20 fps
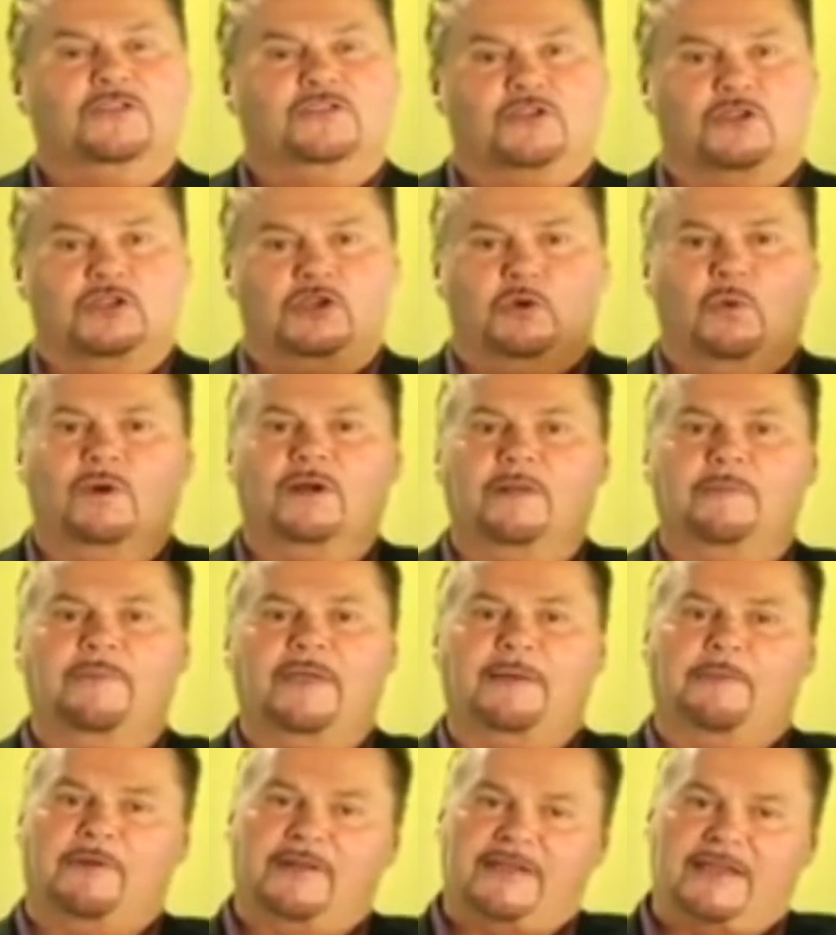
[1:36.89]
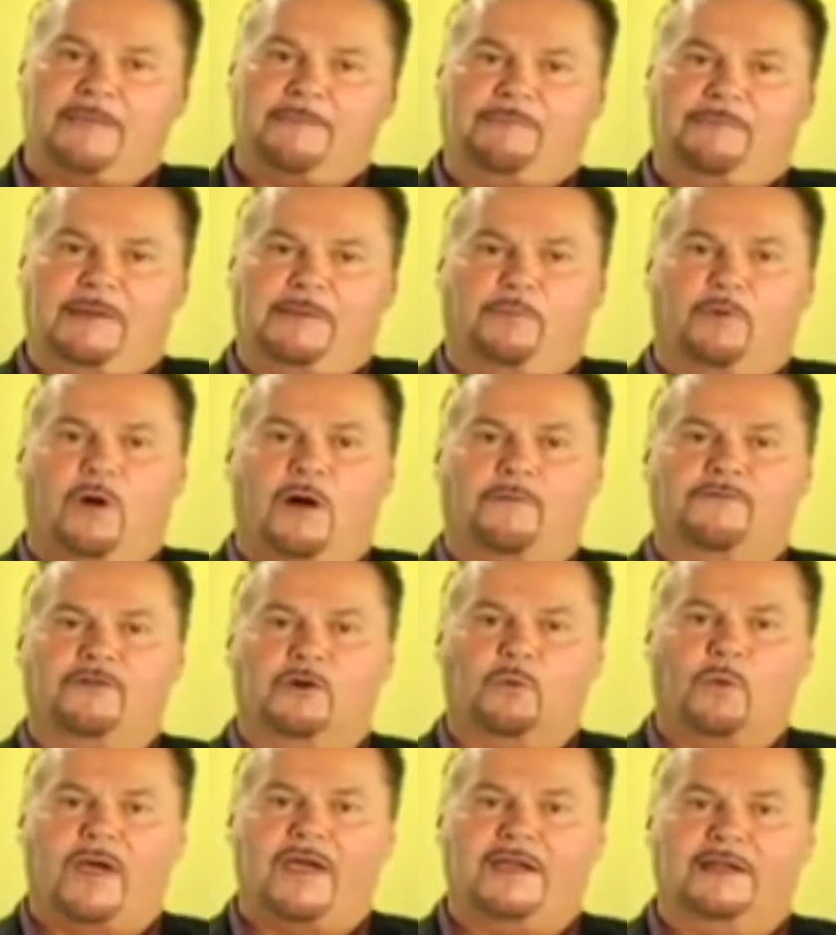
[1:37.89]
So you want to be able to get people off
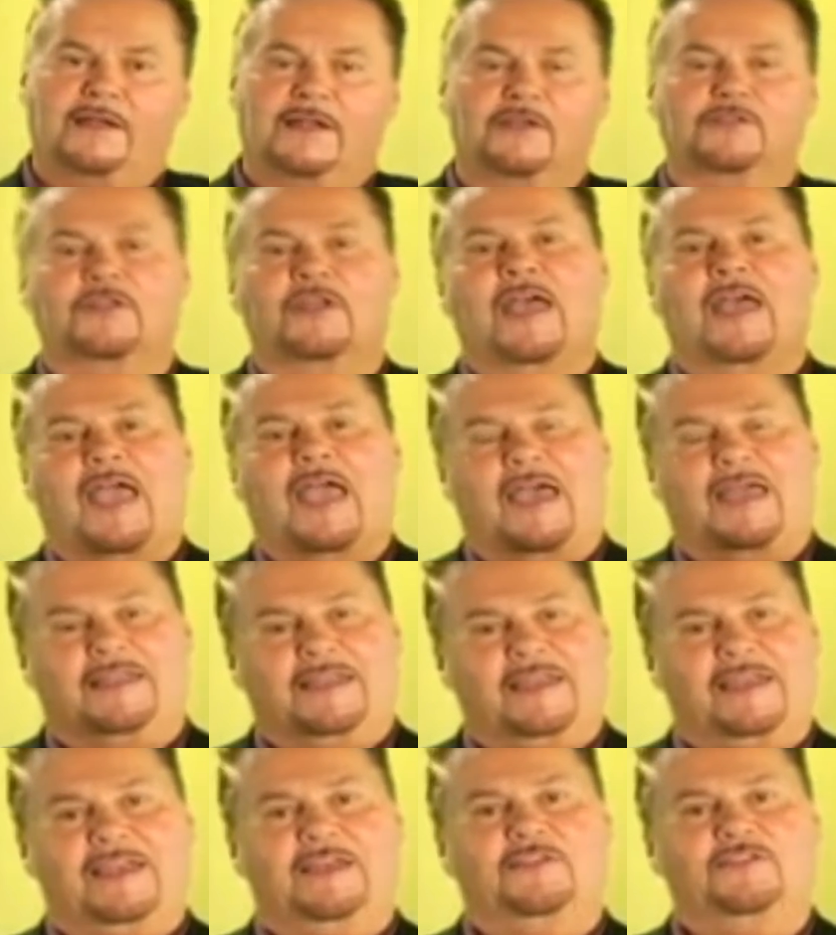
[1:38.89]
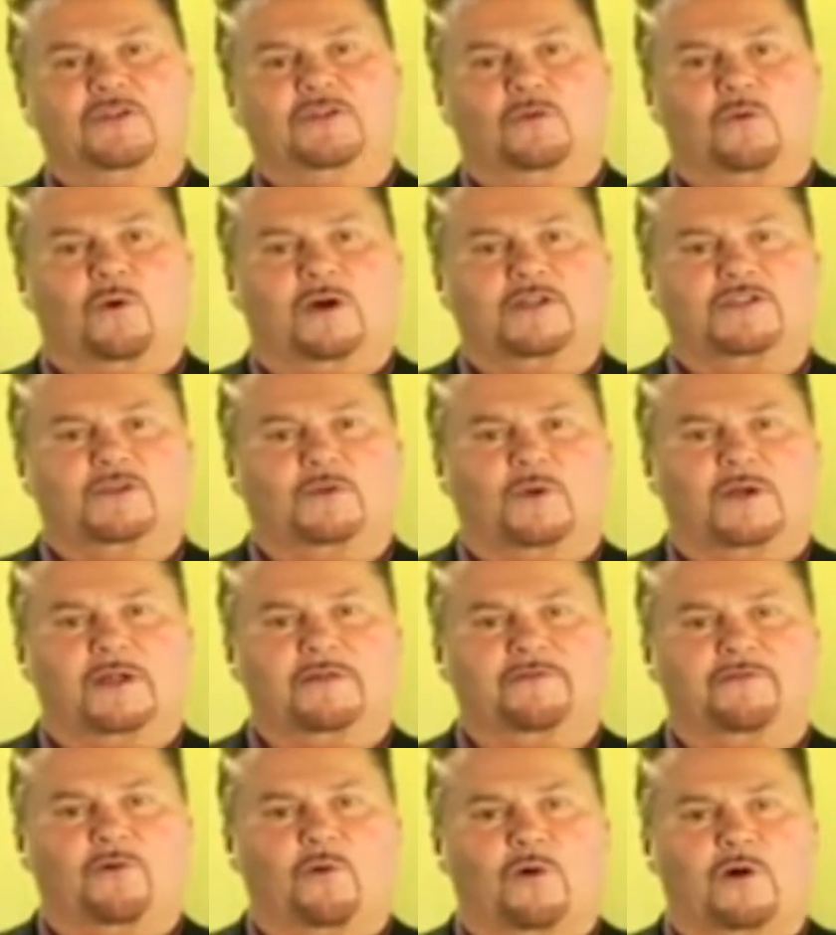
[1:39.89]
your waiting list and into
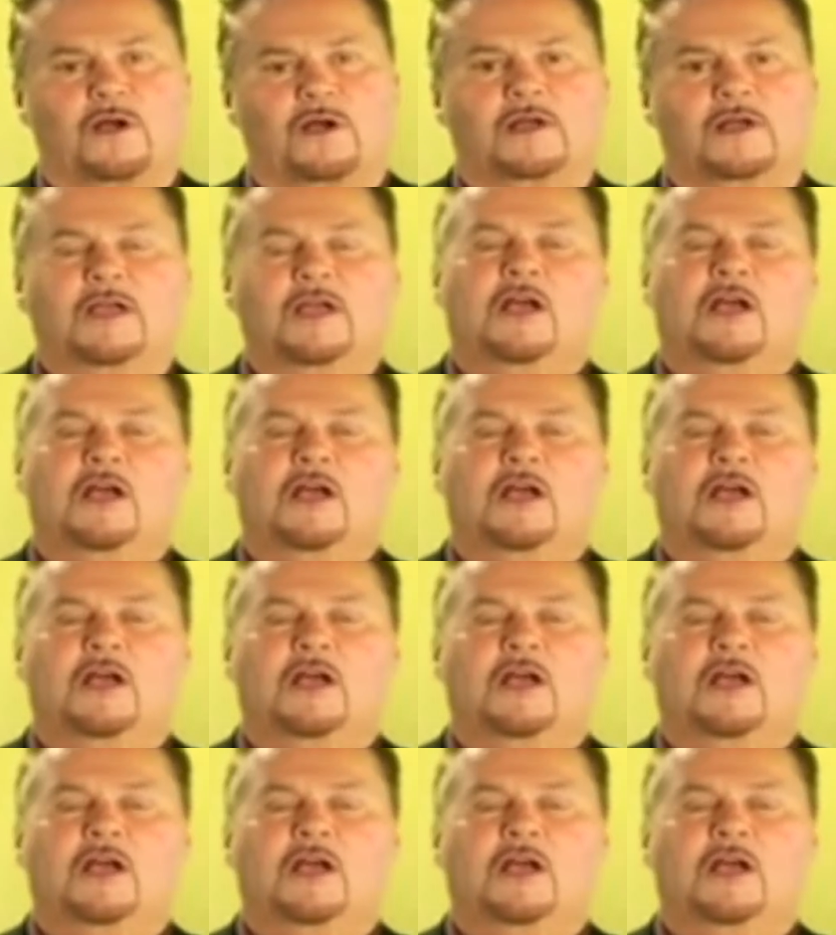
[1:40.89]
One24.